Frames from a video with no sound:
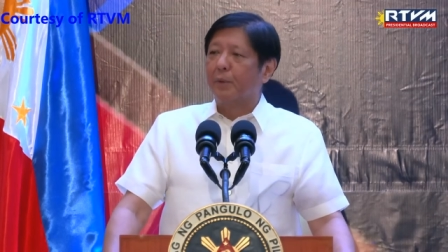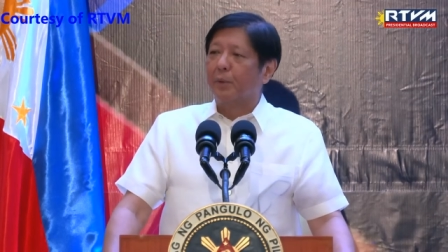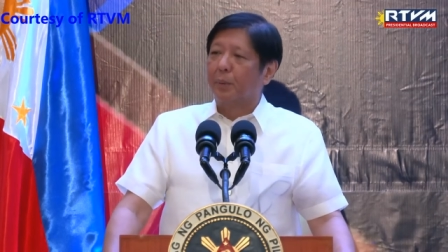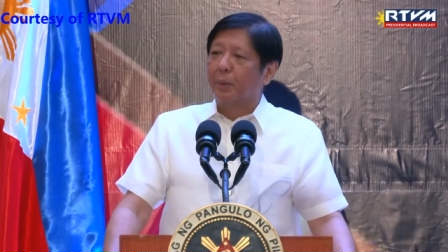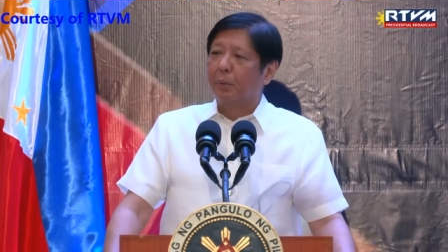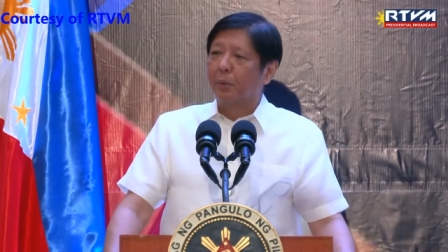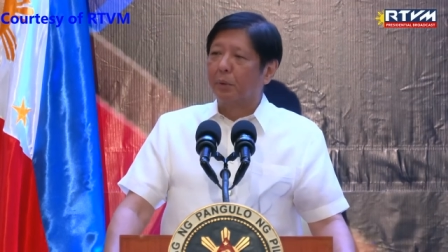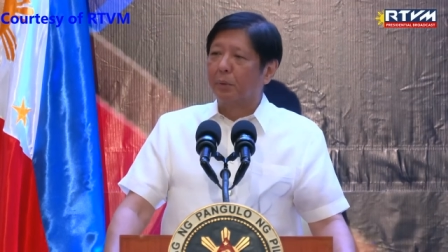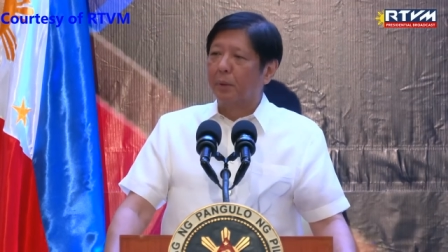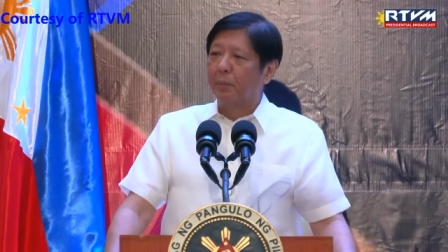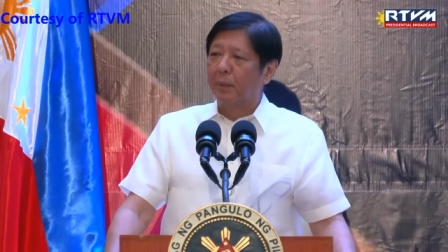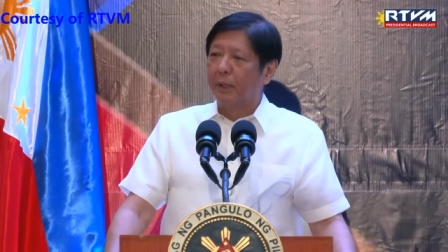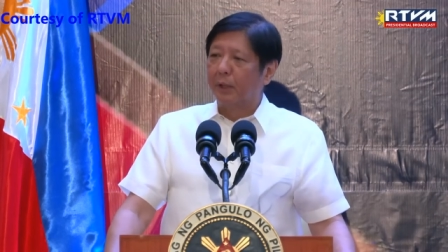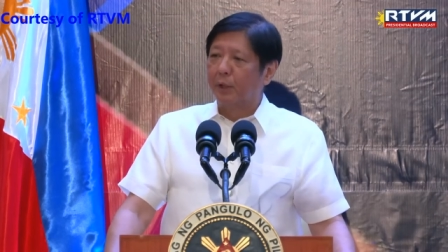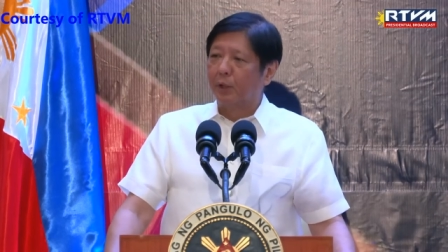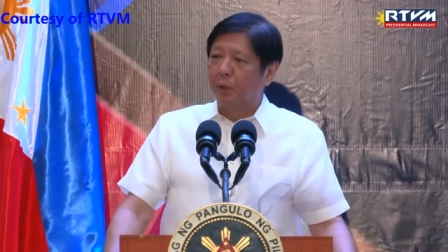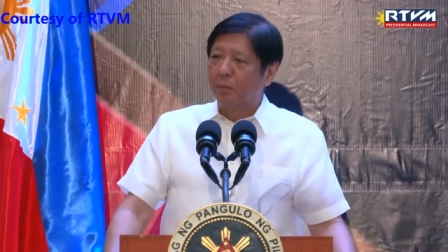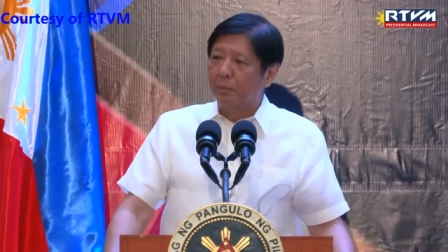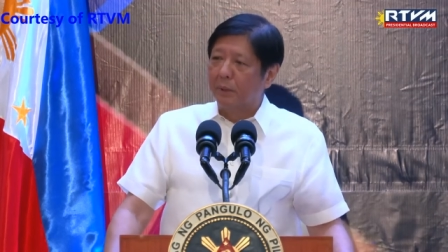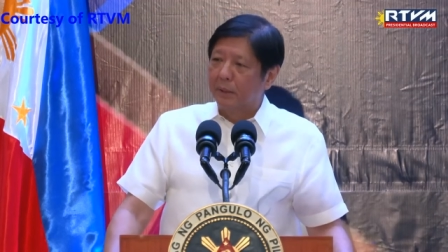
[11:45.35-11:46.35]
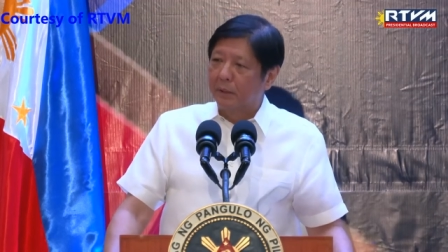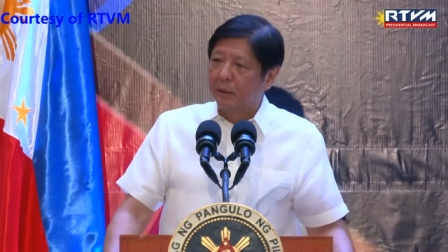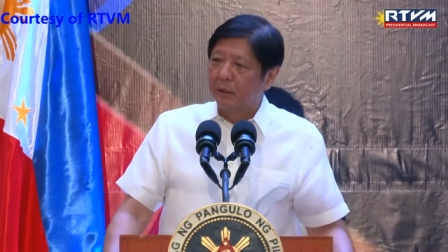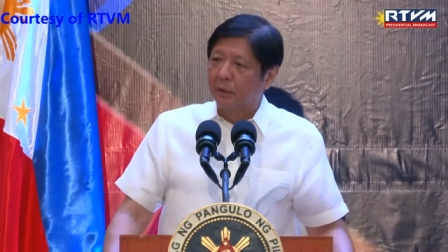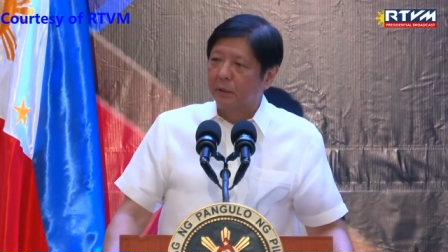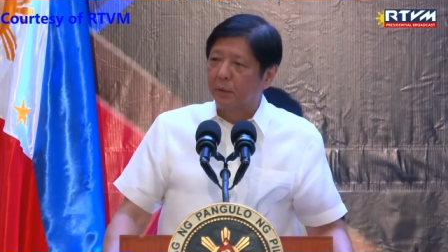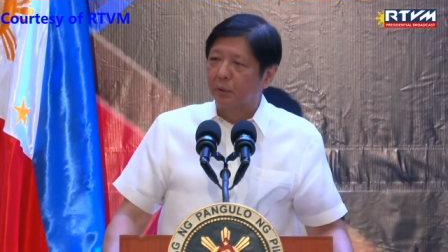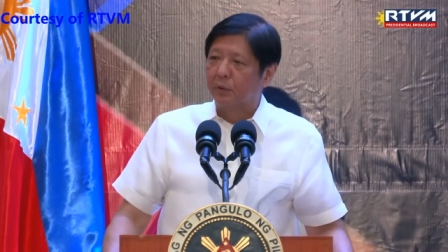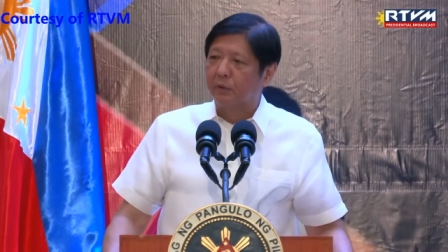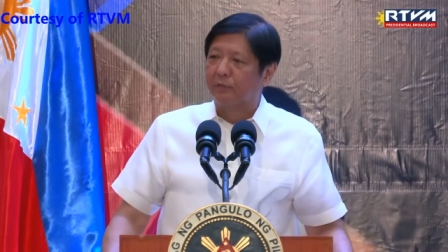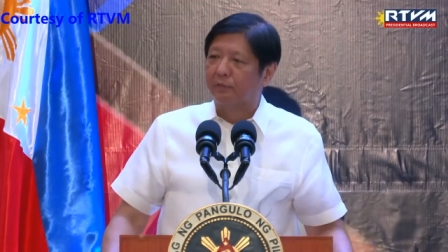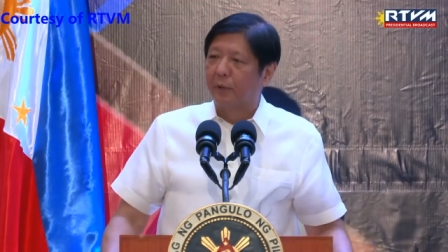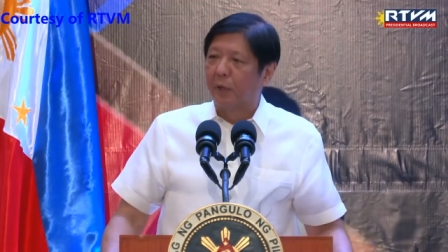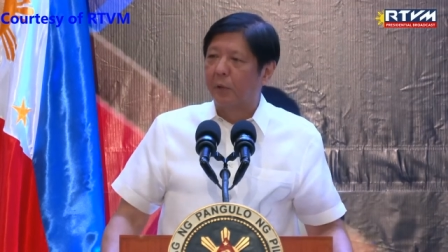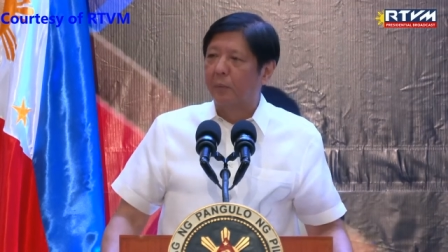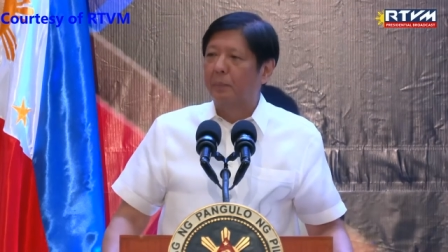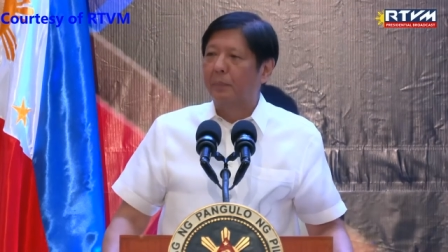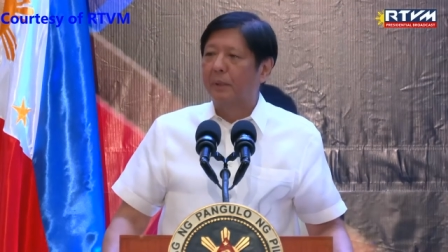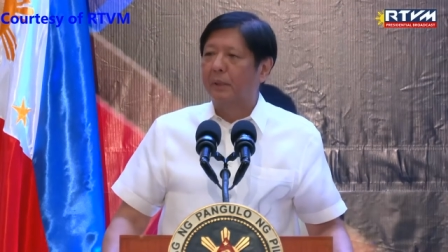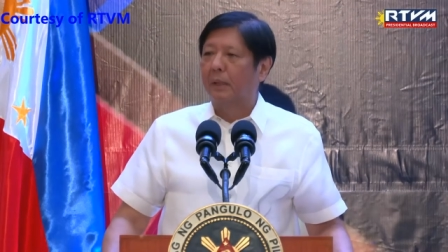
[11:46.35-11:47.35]
we will remain committed to
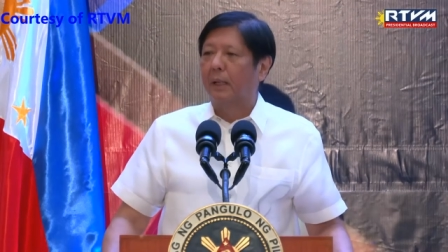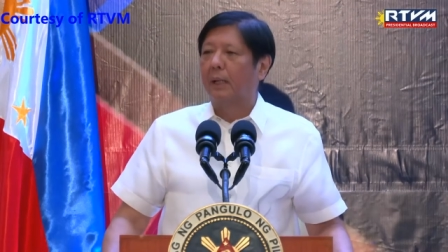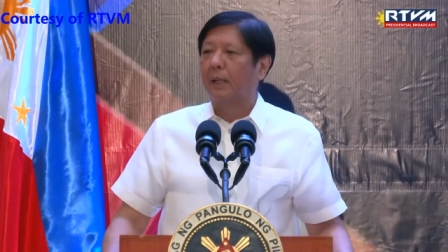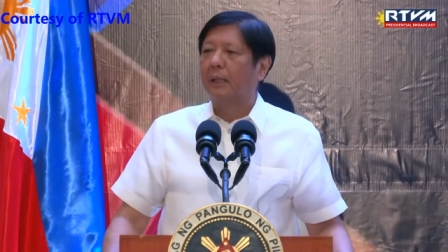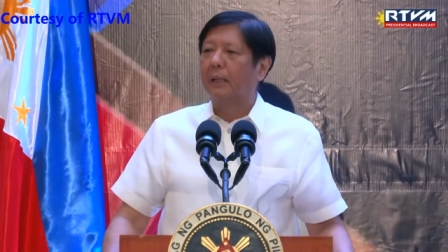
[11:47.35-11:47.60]
developing a